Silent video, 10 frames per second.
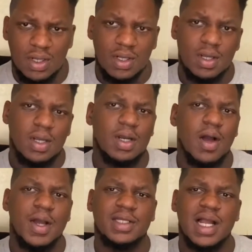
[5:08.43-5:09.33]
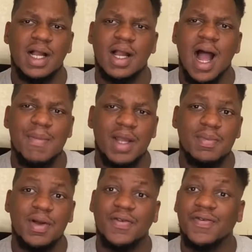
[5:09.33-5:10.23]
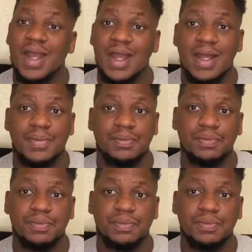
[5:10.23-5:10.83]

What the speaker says: You know, as like a comic book fan,